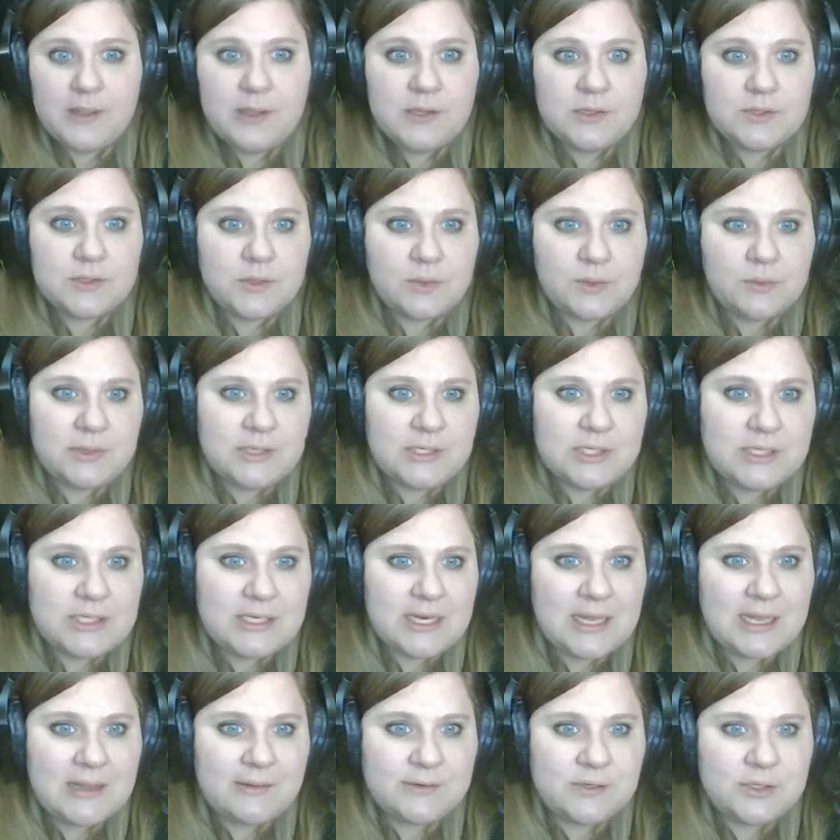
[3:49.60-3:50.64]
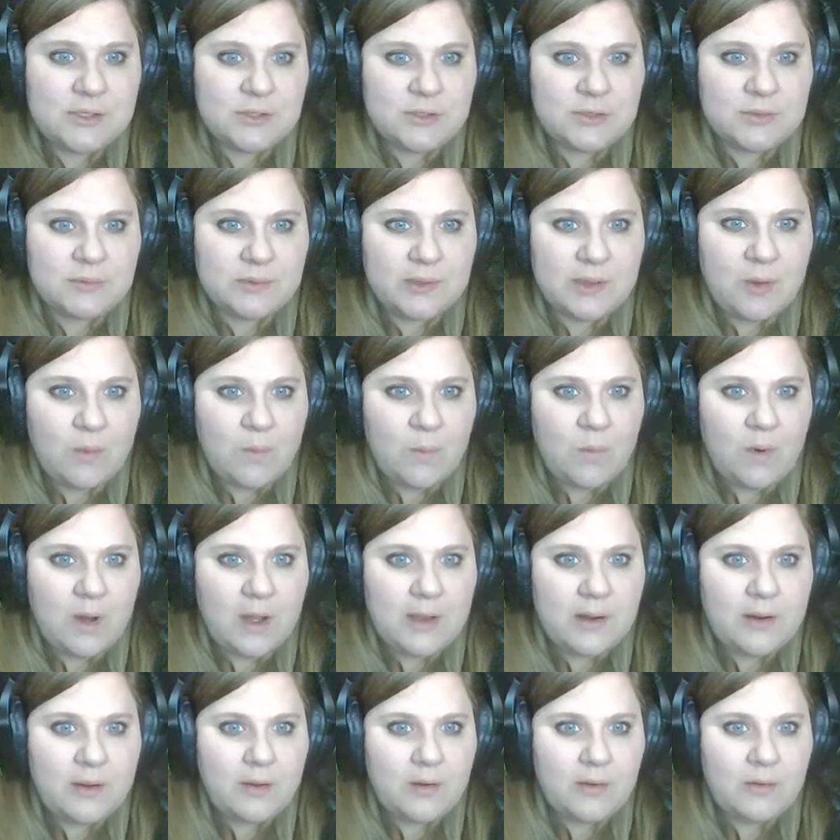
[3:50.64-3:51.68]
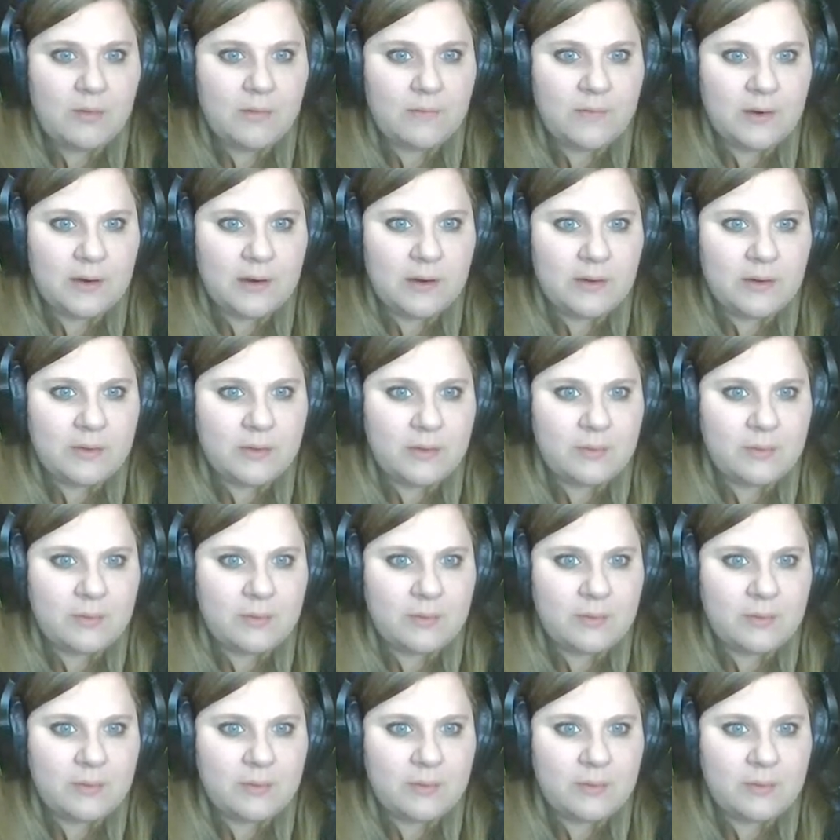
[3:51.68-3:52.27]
So 3 to the -2 is really 1 over